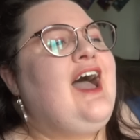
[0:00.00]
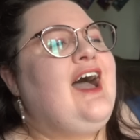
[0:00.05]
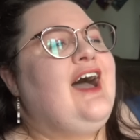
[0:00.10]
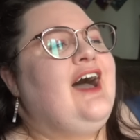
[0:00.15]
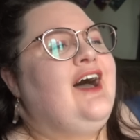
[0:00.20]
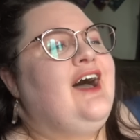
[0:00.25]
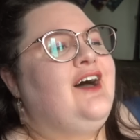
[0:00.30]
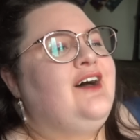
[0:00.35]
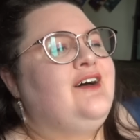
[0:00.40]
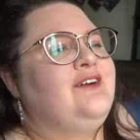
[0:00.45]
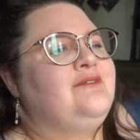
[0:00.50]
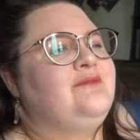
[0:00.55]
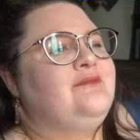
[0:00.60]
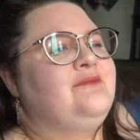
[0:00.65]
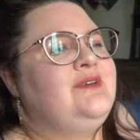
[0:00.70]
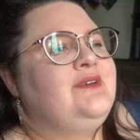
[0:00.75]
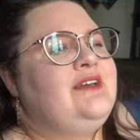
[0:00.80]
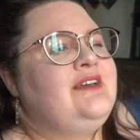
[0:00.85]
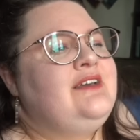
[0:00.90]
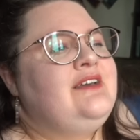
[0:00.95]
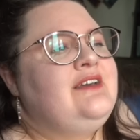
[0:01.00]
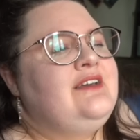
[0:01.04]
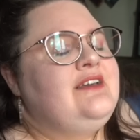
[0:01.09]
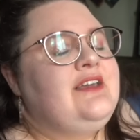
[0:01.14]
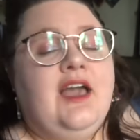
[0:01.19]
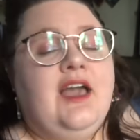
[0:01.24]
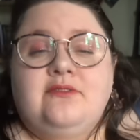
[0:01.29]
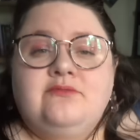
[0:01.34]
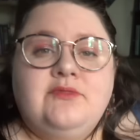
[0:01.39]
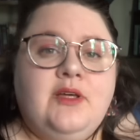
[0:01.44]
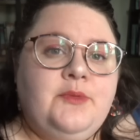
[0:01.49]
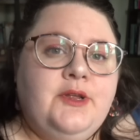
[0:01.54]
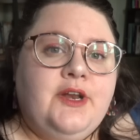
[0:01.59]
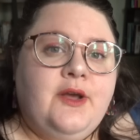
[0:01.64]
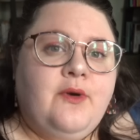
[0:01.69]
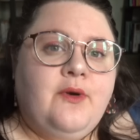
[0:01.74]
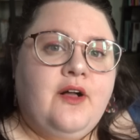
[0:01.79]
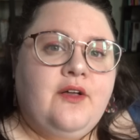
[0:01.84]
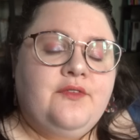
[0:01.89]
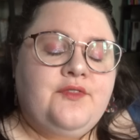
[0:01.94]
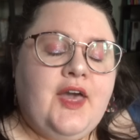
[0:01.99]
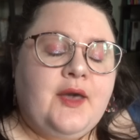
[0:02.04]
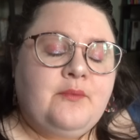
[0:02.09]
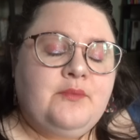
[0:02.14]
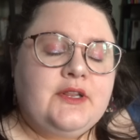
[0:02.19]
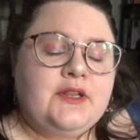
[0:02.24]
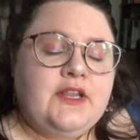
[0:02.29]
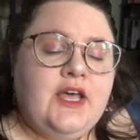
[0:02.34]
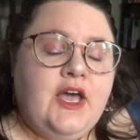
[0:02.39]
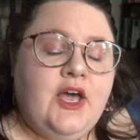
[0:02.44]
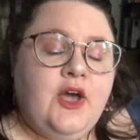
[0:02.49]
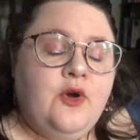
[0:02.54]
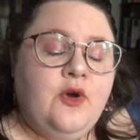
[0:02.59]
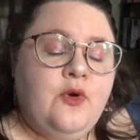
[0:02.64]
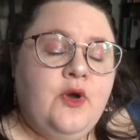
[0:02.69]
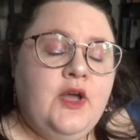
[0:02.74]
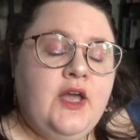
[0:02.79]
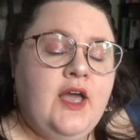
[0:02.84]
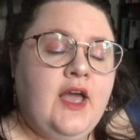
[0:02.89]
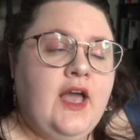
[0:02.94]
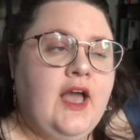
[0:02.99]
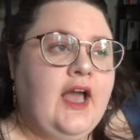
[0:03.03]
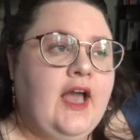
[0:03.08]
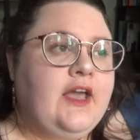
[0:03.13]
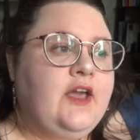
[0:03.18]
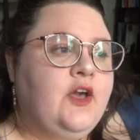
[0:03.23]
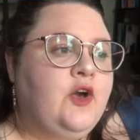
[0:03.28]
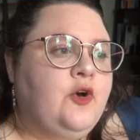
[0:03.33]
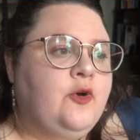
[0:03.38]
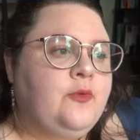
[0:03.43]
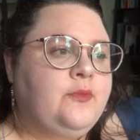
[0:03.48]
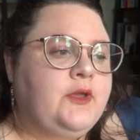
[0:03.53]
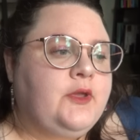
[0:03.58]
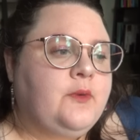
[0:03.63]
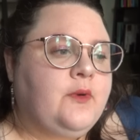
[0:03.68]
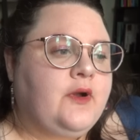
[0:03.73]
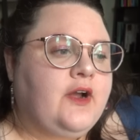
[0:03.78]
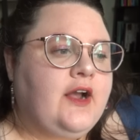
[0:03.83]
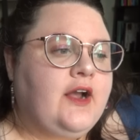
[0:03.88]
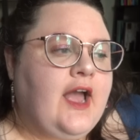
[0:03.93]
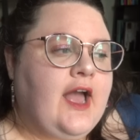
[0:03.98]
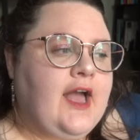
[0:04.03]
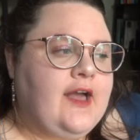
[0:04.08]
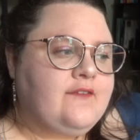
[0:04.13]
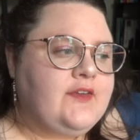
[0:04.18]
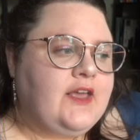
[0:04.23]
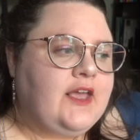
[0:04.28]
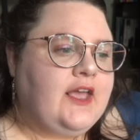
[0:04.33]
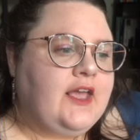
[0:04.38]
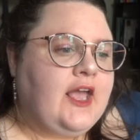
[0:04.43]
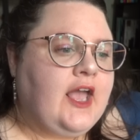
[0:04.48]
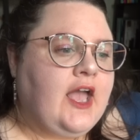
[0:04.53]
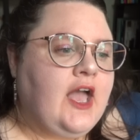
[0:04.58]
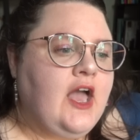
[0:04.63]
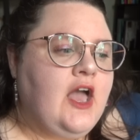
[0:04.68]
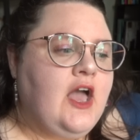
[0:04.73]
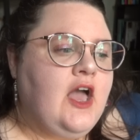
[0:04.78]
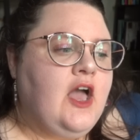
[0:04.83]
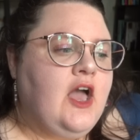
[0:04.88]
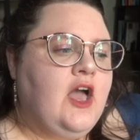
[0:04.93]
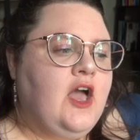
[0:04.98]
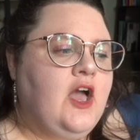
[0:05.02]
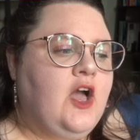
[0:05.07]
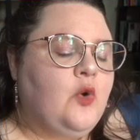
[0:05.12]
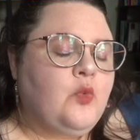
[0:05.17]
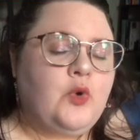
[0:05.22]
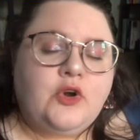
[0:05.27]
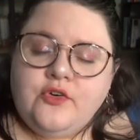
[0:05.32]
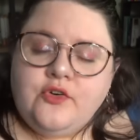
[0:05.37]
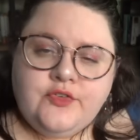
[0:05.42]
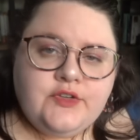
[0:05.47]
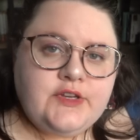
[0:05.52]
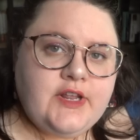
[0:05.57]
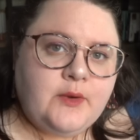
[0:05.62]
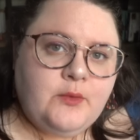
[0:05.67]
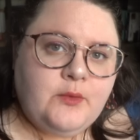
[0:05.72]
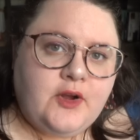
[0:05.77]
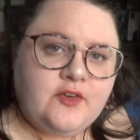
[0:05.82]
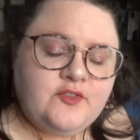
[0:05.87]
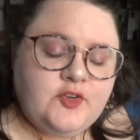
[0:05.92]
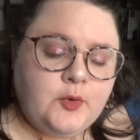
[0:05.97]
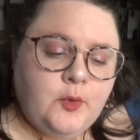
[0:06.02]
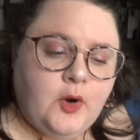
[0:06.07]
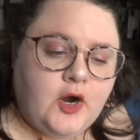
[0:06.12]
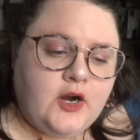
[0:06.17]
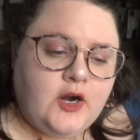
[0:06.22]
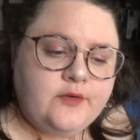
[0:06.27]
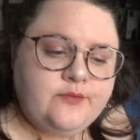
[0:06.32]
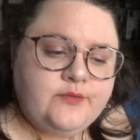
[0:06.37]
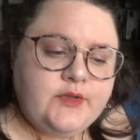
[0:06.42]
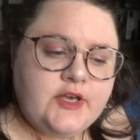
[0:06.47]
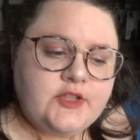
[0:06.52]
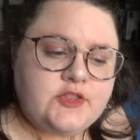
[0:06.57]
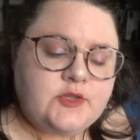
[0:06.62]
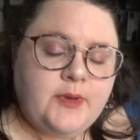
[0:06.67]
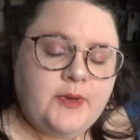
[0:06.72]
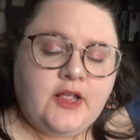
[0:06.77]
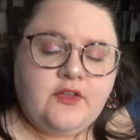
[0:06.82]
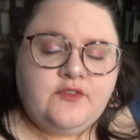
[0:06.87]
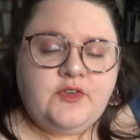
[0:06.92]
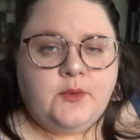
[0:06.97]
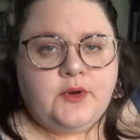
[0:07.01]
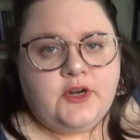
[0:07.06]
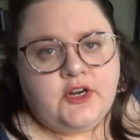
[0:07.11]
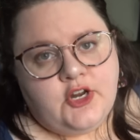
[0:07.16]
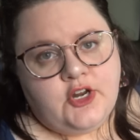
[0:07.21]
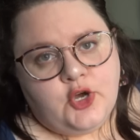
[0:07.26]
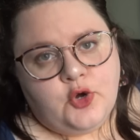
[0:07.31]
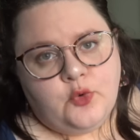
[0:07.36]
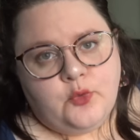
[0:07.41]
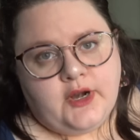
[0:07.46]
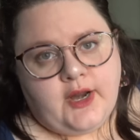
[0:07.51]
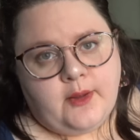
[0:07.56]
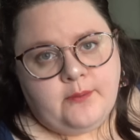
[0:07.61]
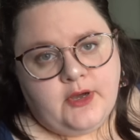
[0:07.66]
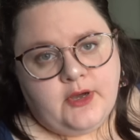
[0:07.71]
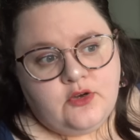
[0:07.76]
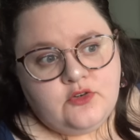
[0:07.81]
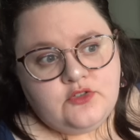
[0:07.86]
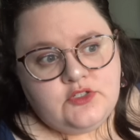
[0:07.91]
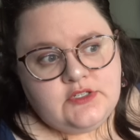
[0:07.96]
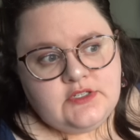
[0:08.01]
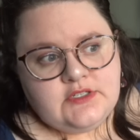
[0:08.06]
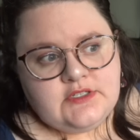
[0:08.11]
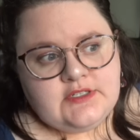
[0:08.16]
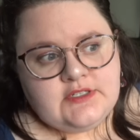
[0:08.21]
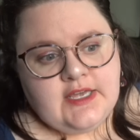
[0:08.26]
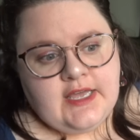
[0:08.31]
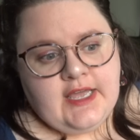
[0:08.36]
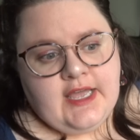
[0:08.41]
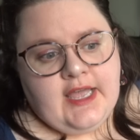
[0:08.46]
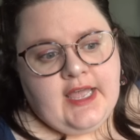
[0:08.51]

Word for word: Um, yeah, let me know all of that below. I hope you are having a wonderful day wherever you are. Hit the bell if you want to know when I post.